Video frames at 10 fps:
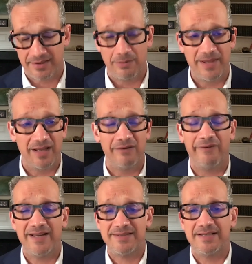that are being
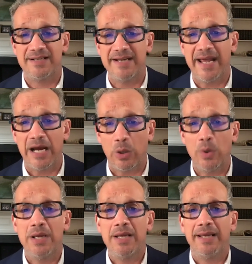invested
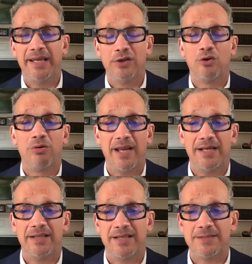now in
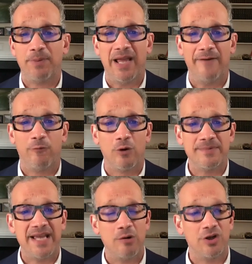creating these
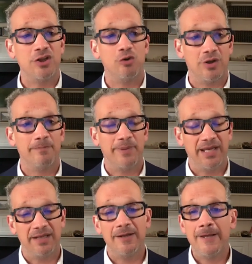platforms? How can you
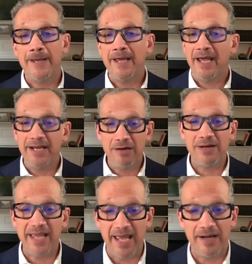compete? And here
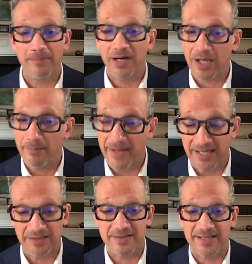again, I'm going to come
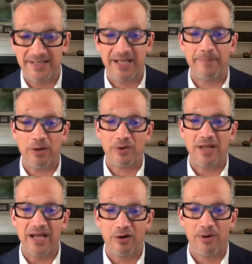back to this idea about
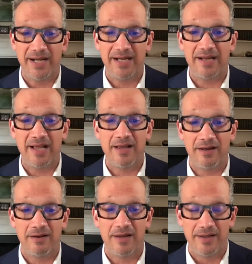creating
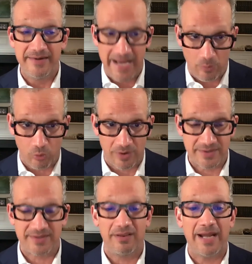
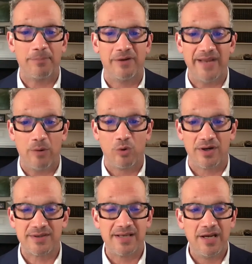networks, collaborative
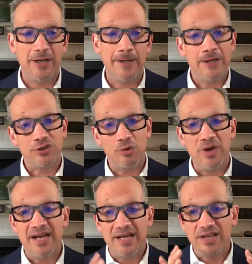networks.
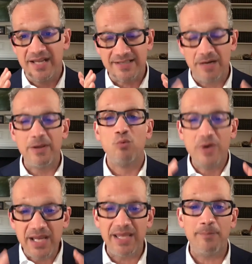So it's going to be
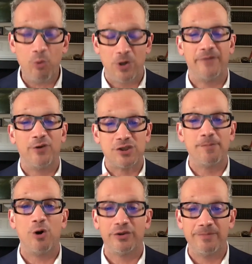really important if you're a
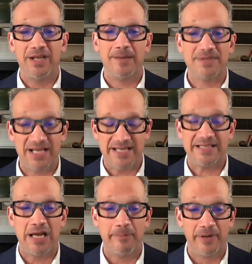small to
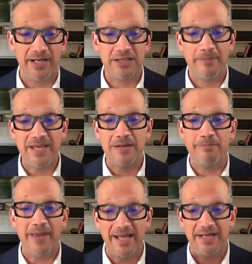medium-sized company to be
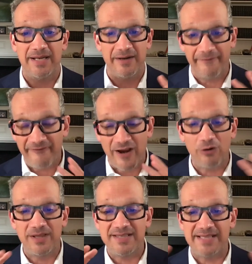embedded in a
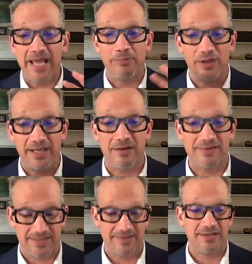fairly stable
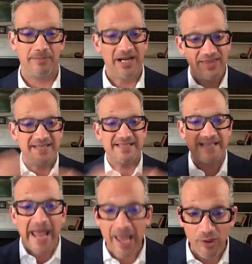ecosystem. And I think
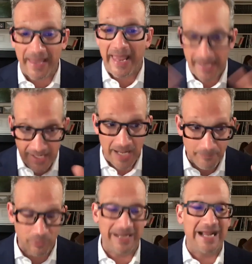scale can
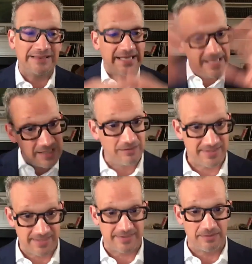operate at the
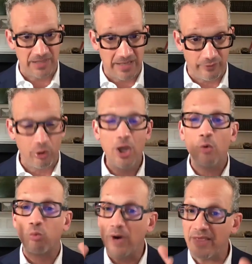ecosystem level
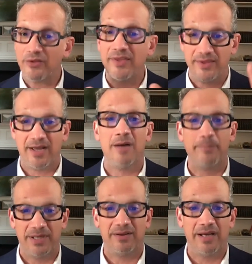rather than the
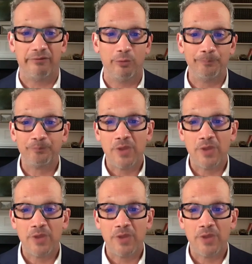company level.